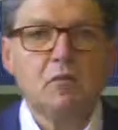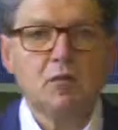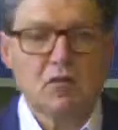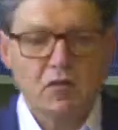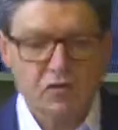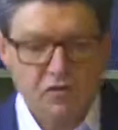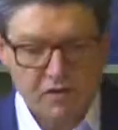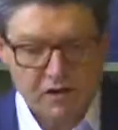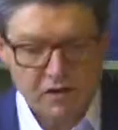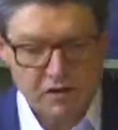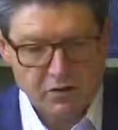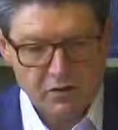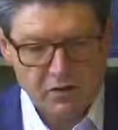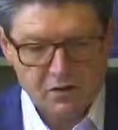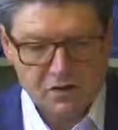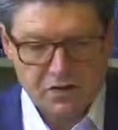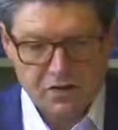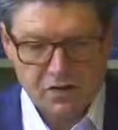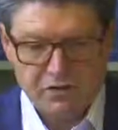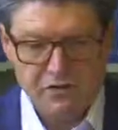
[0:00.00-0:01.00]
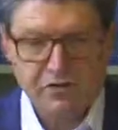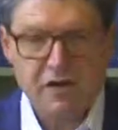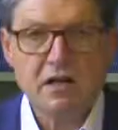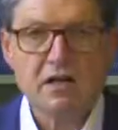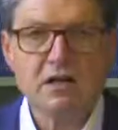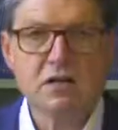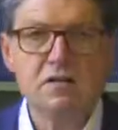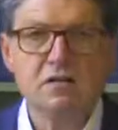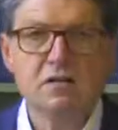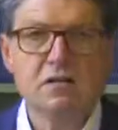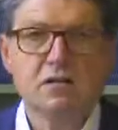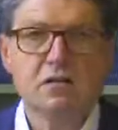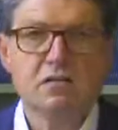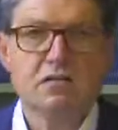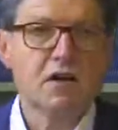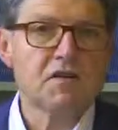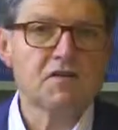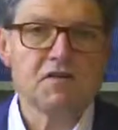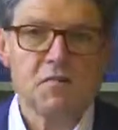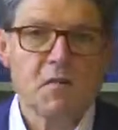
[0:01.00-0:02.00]
And as for
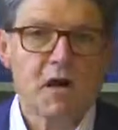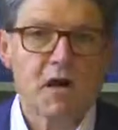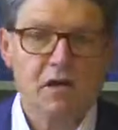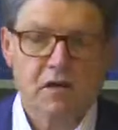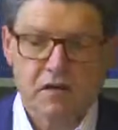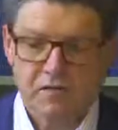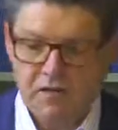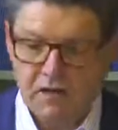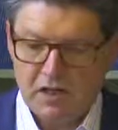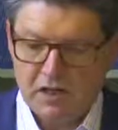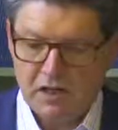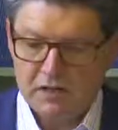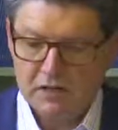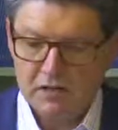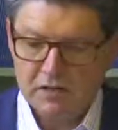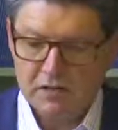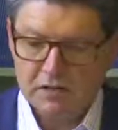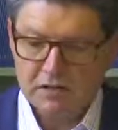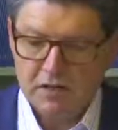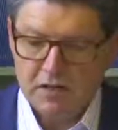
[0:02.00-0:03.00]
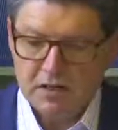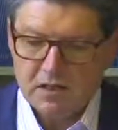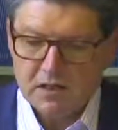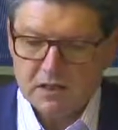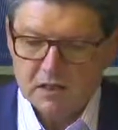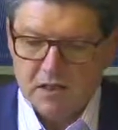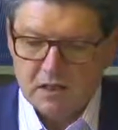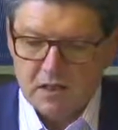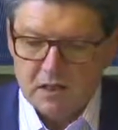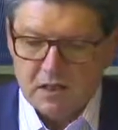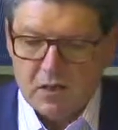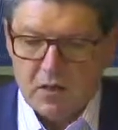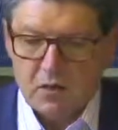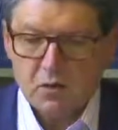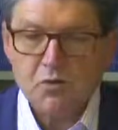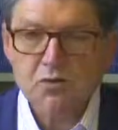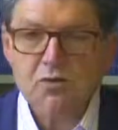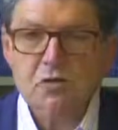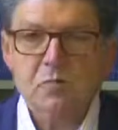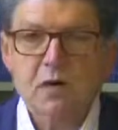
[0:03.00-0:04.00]
art in and after the
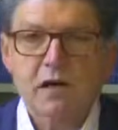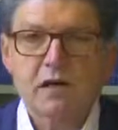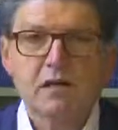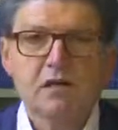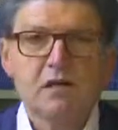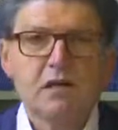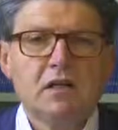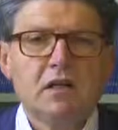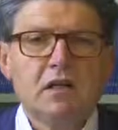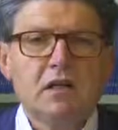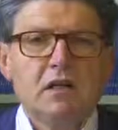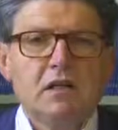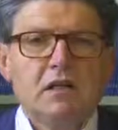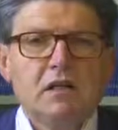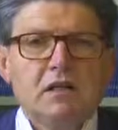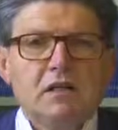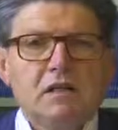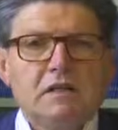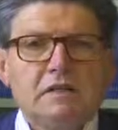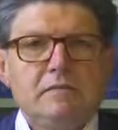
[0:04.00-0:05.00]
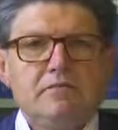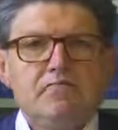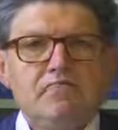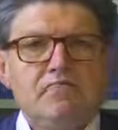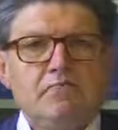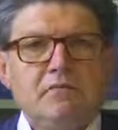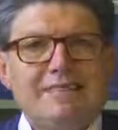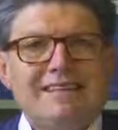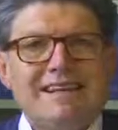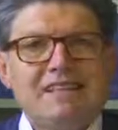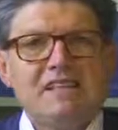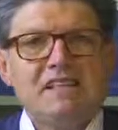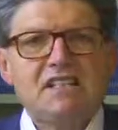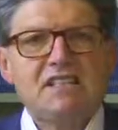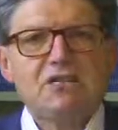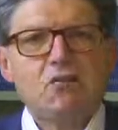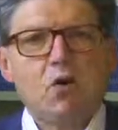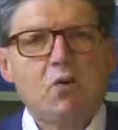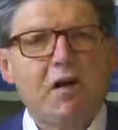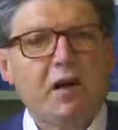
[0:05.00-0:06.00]
First World War, because so many artists died in the
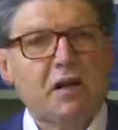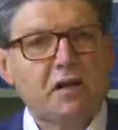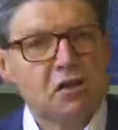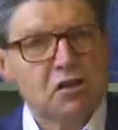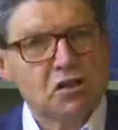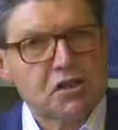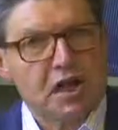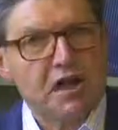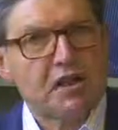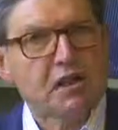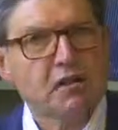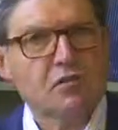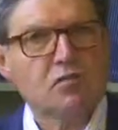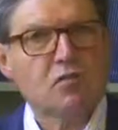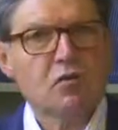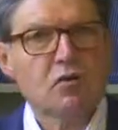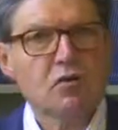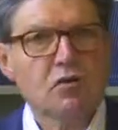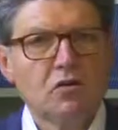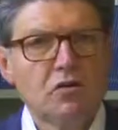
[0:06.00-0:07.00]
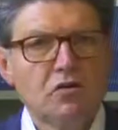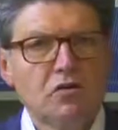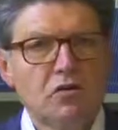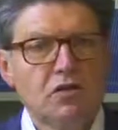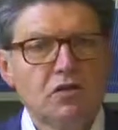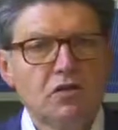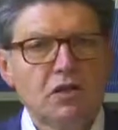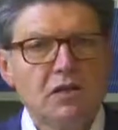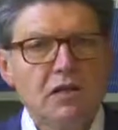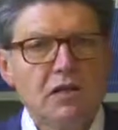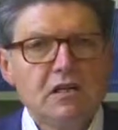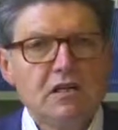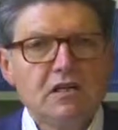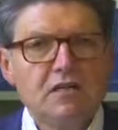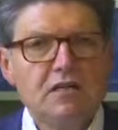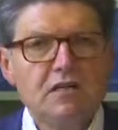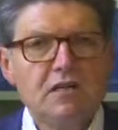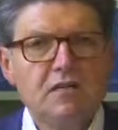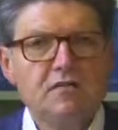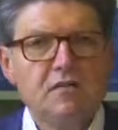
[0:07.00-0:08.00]
First World War, Franz Marc,
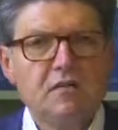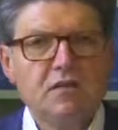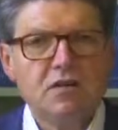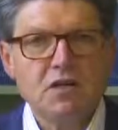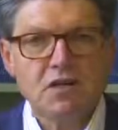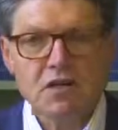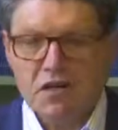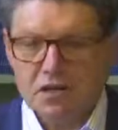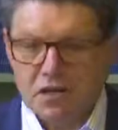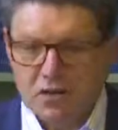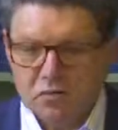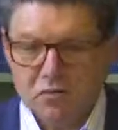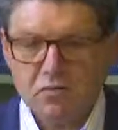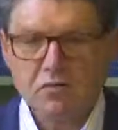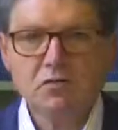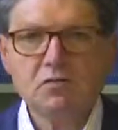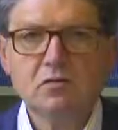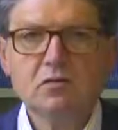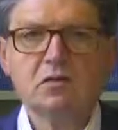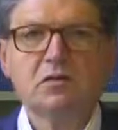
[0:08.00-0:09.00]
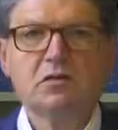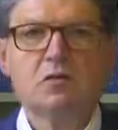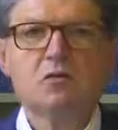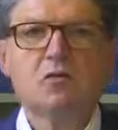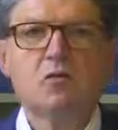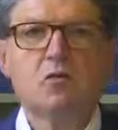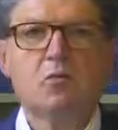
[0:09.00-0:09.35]
August Macke, many others,